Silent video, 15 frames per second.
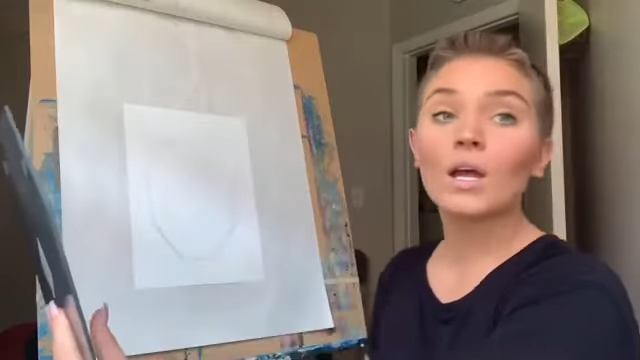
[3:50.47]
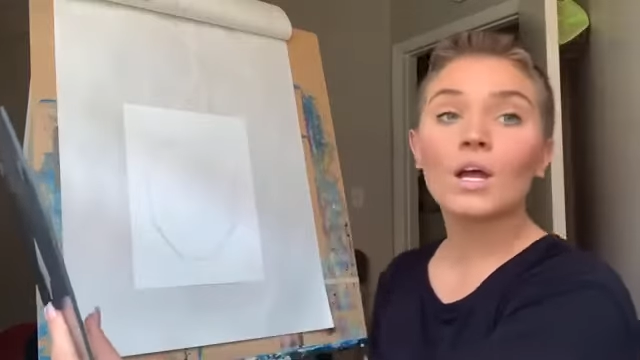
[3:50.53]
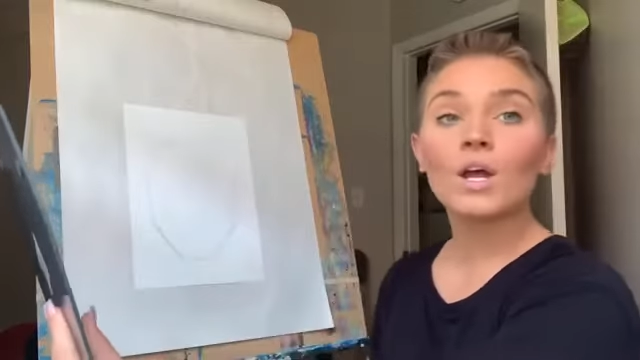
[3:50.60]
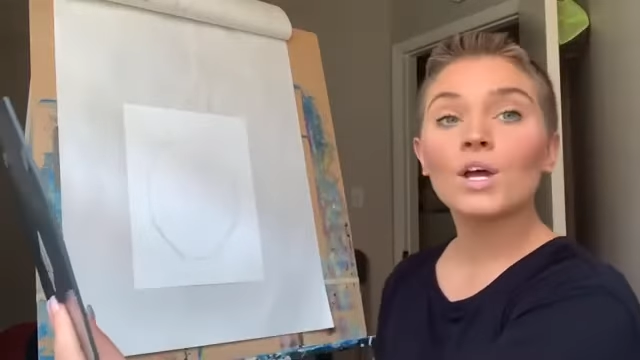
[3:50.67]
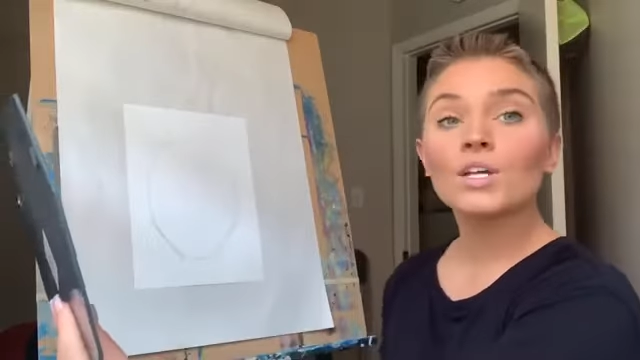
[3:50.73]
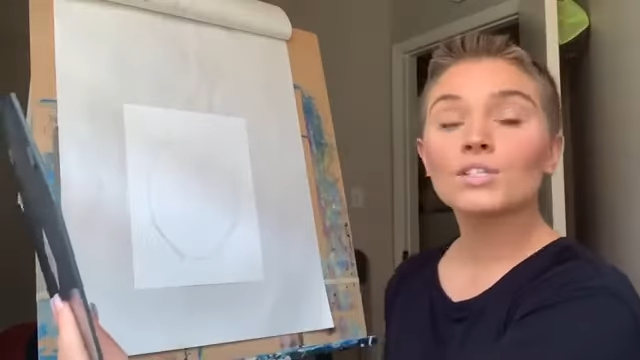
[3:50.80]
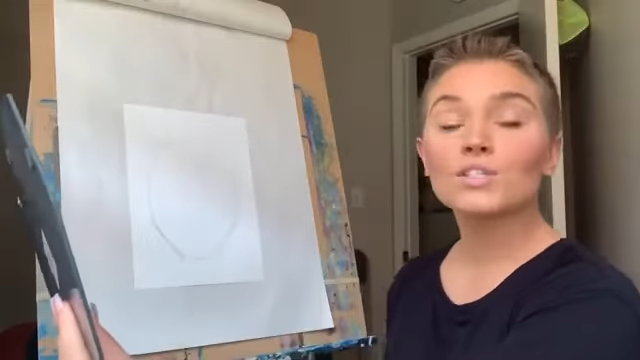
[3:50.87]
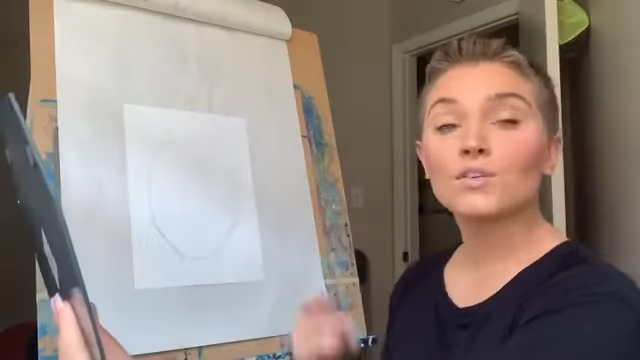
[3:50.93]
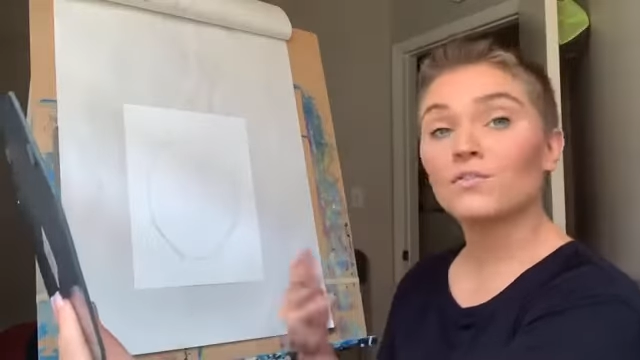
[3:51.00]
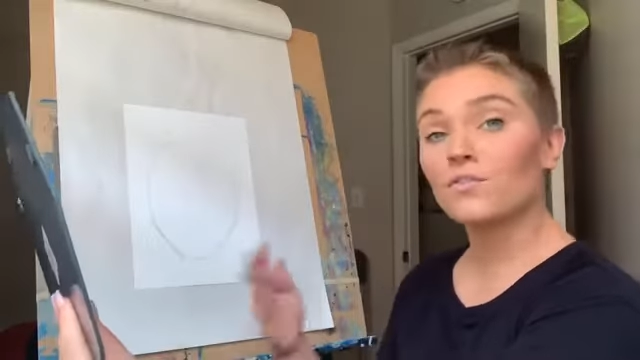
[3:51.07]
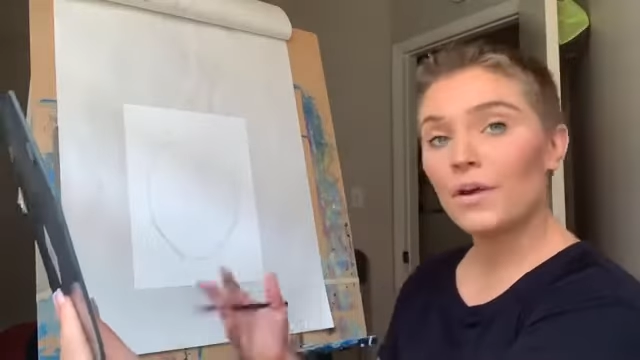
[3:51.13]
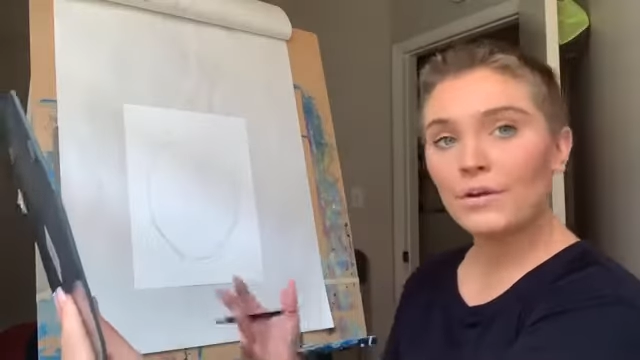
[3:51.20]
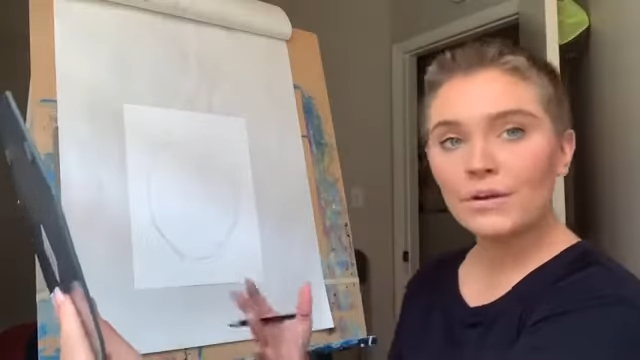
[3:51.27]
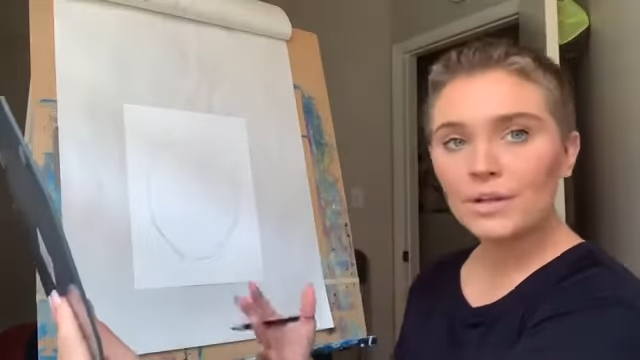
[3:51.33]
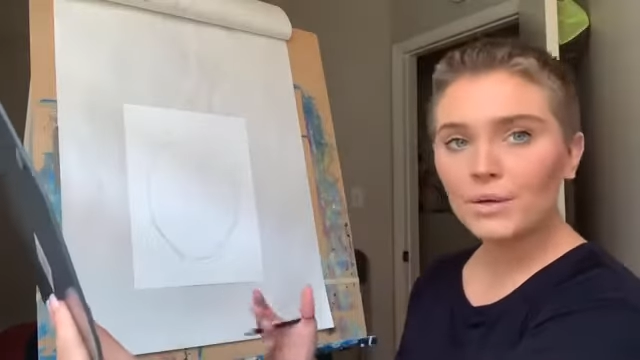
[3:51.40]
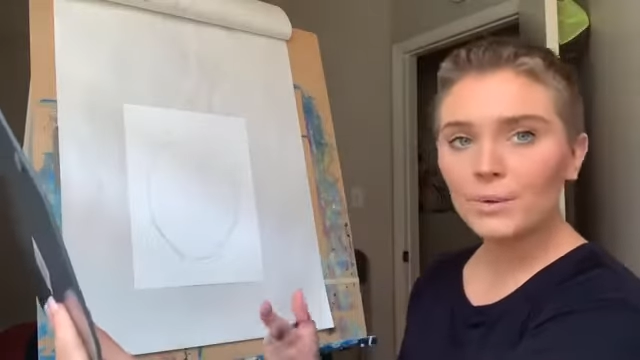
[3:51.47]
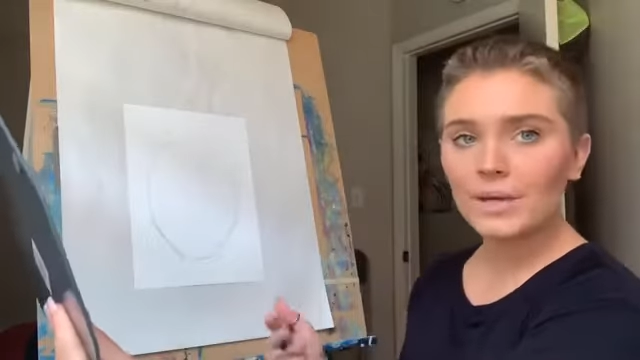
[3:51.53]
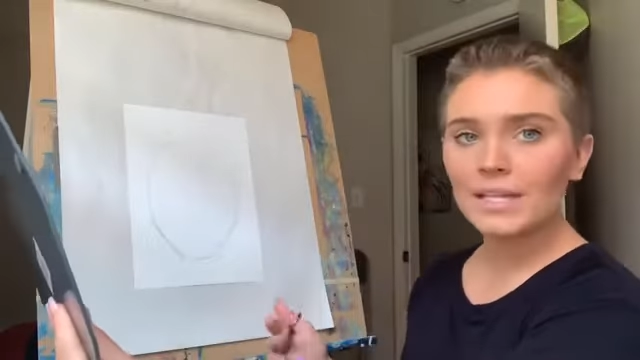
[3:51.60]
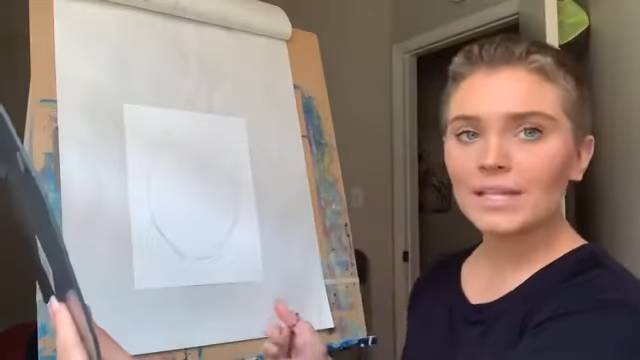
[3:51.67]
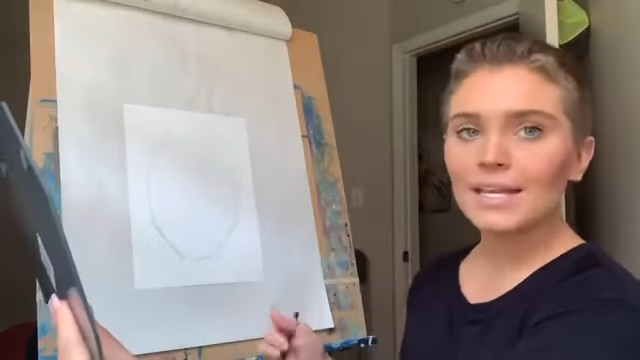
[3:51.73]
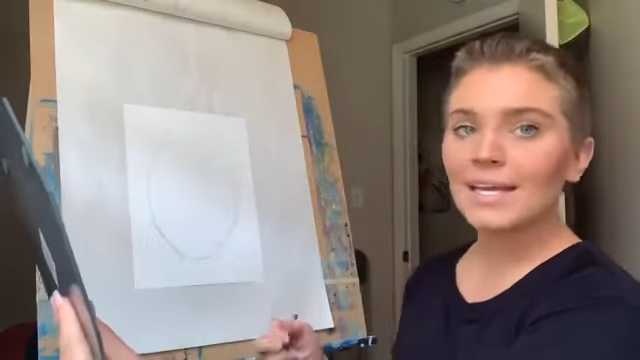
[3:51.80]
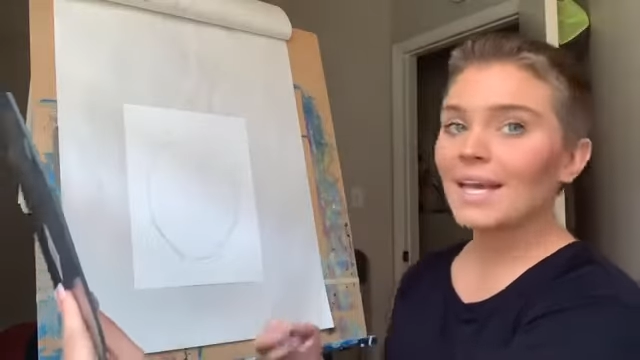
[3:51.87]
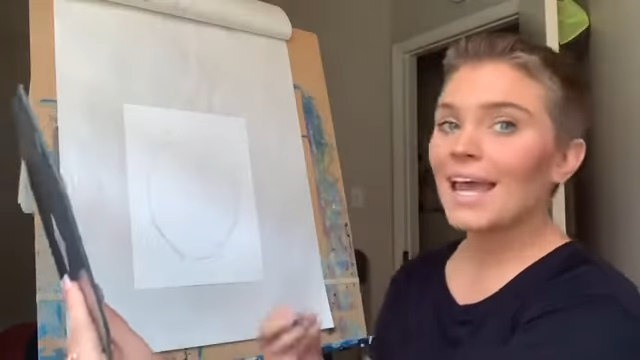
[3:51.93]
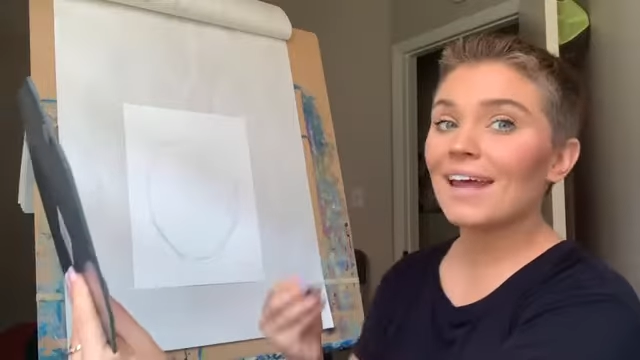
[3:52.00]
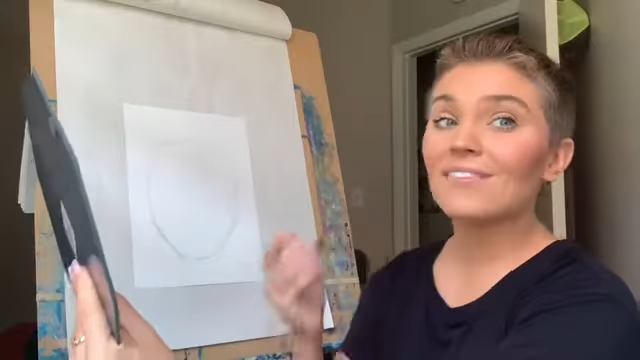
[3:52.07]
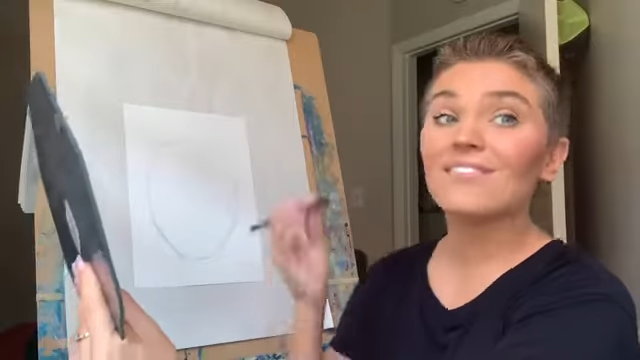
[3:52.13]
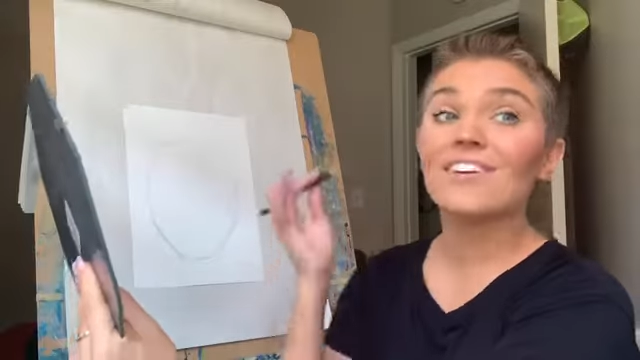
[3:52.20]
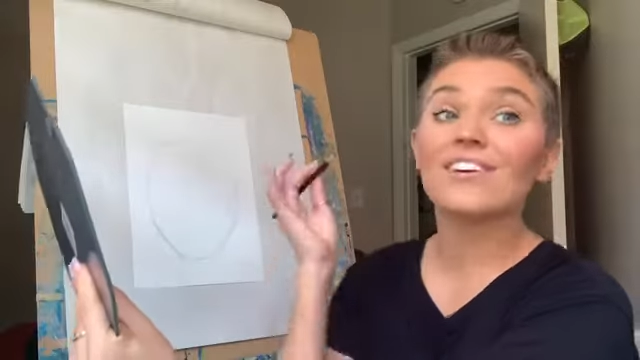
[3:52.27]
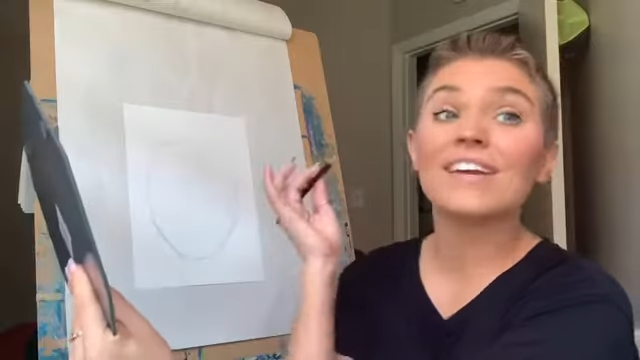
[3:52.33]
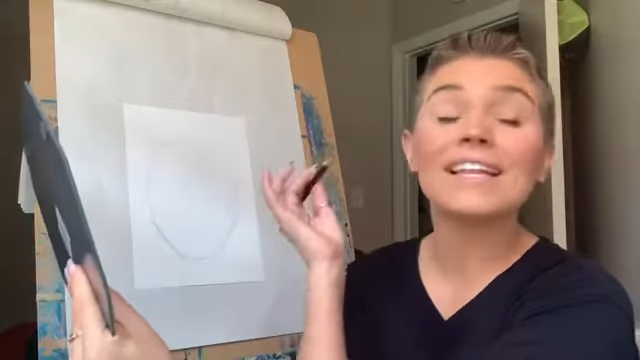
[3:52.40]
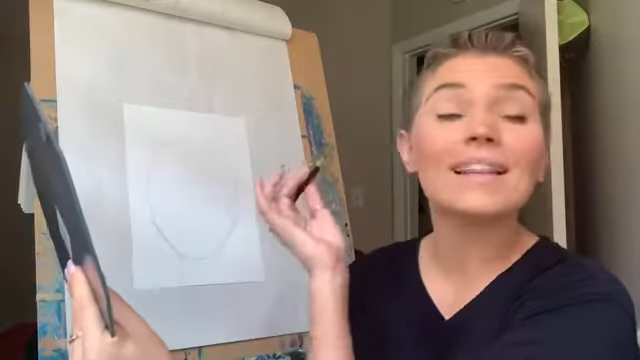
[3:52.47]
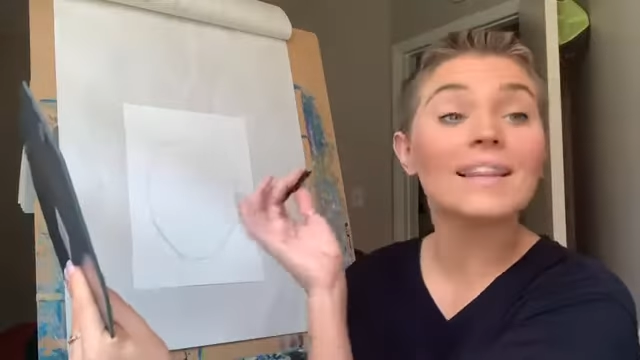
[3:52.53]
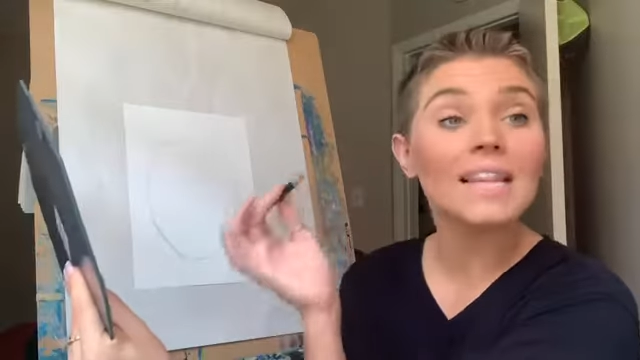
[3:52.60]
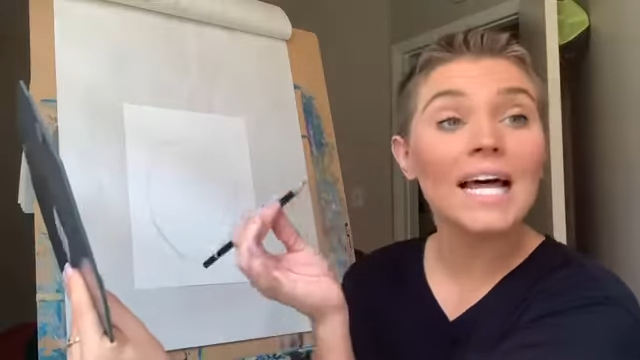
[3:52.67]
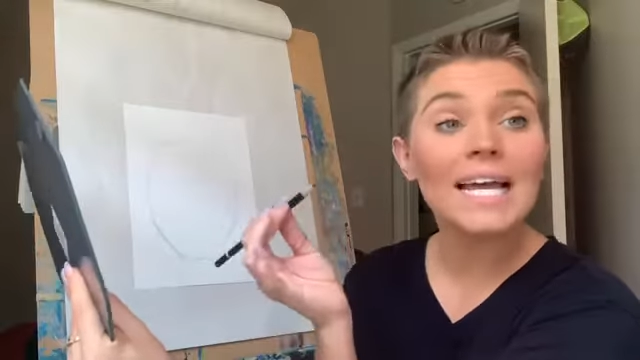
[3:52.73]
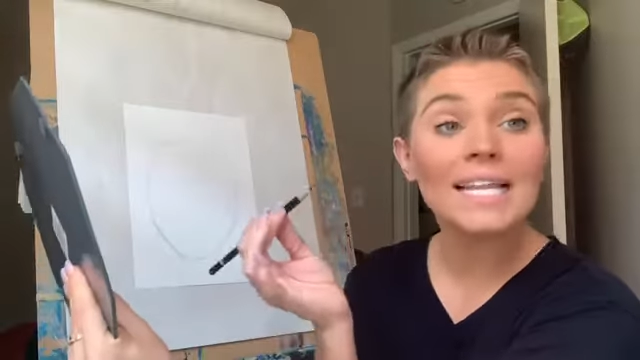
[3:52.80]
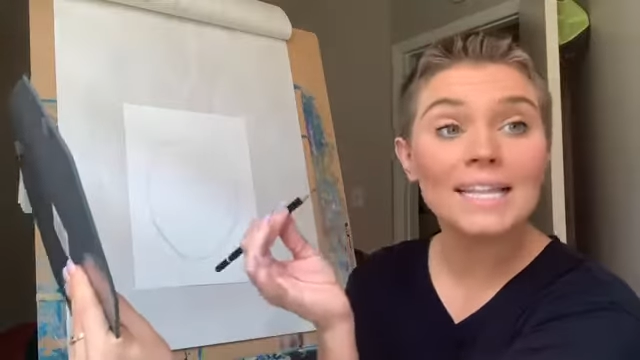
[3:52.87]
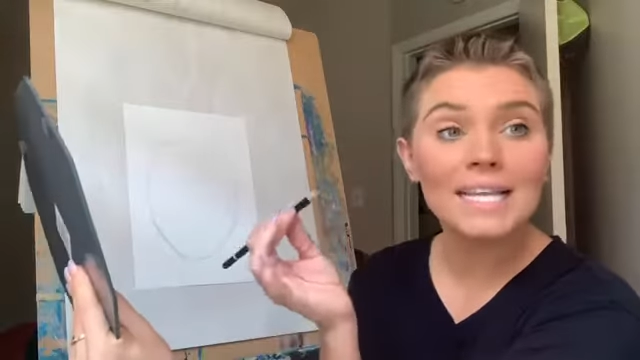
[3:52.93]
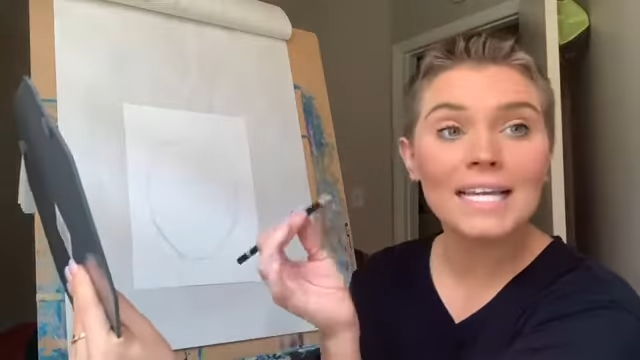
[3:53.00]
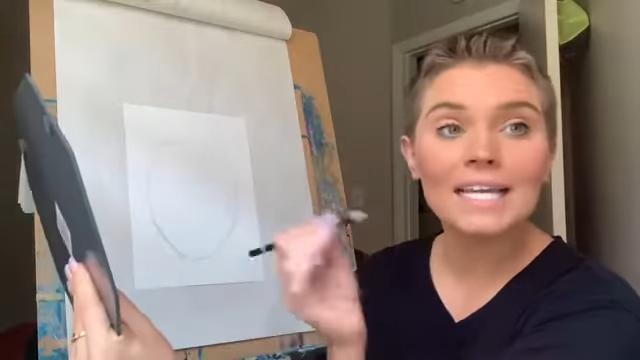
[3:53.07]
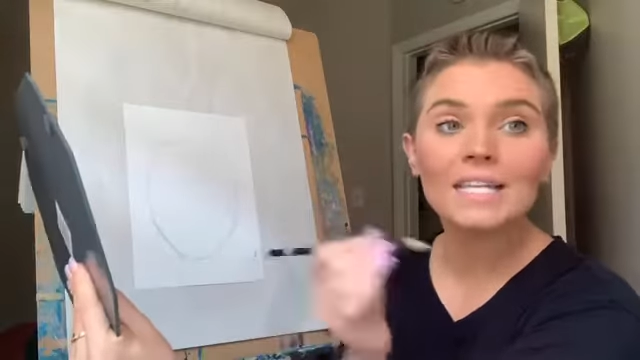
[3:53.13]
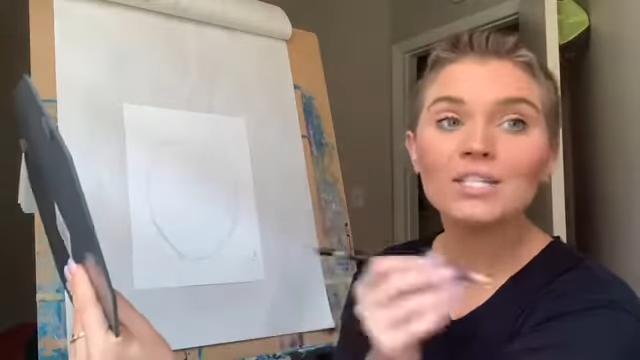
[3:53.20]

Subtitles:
So very quickly and very lightly,